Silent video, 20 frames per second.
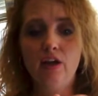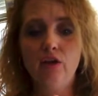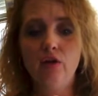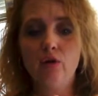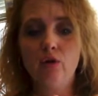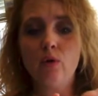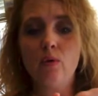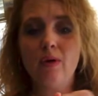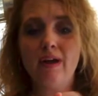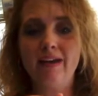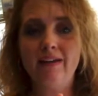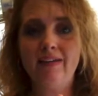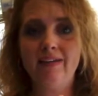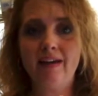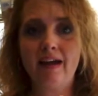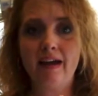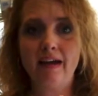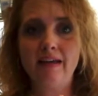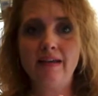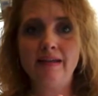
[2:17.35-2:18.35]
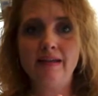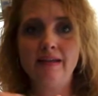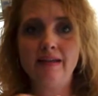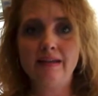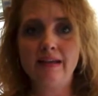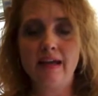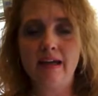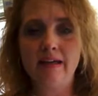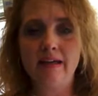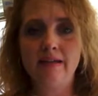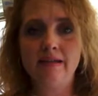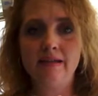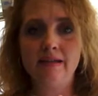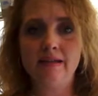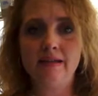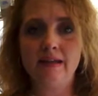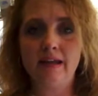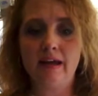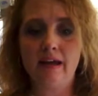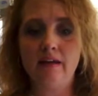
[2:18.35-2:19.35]
You're going side to side to
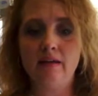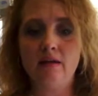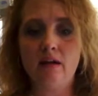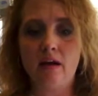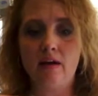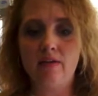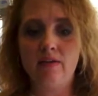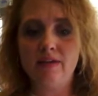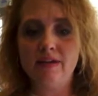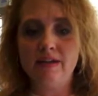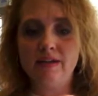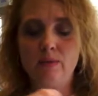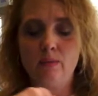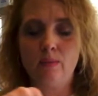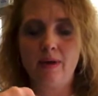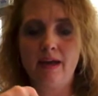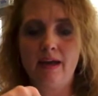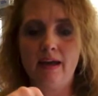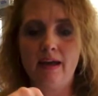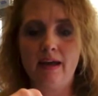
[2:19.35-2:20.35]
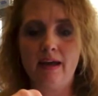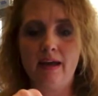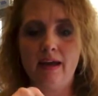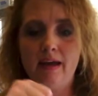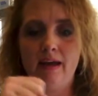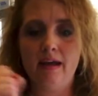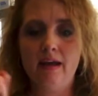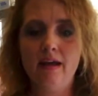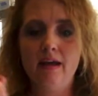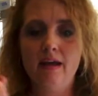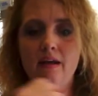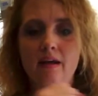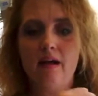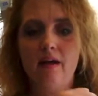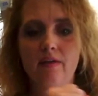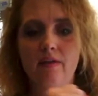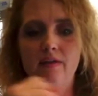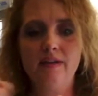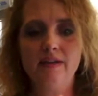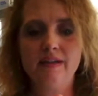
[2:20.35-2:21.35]
side, not this way,
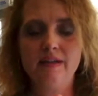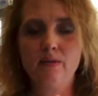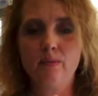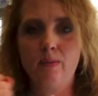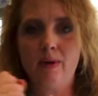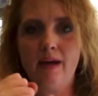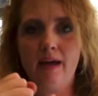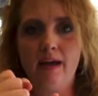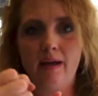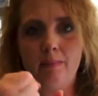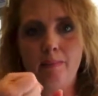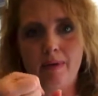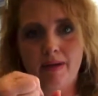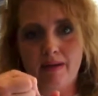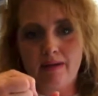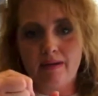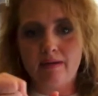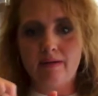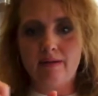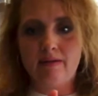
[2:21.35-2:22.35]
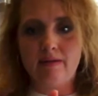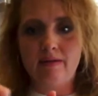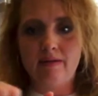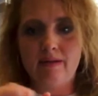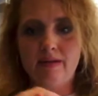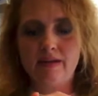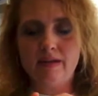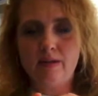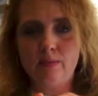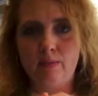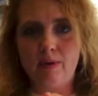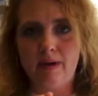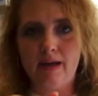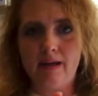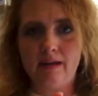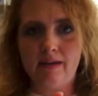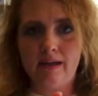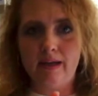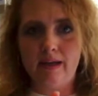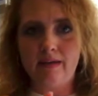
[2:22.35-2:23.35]
but this
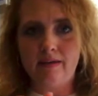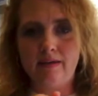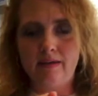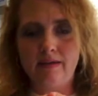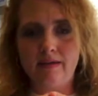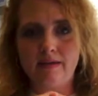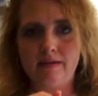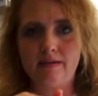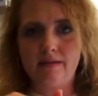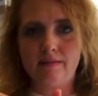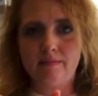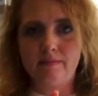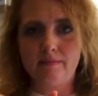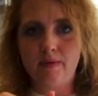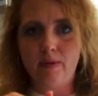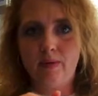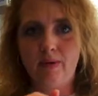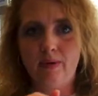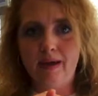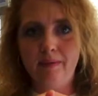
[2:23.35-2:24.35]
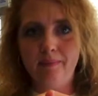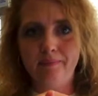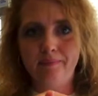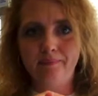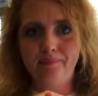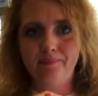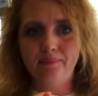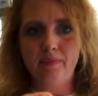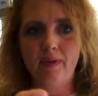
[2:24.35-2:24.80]
way, like this. Okay?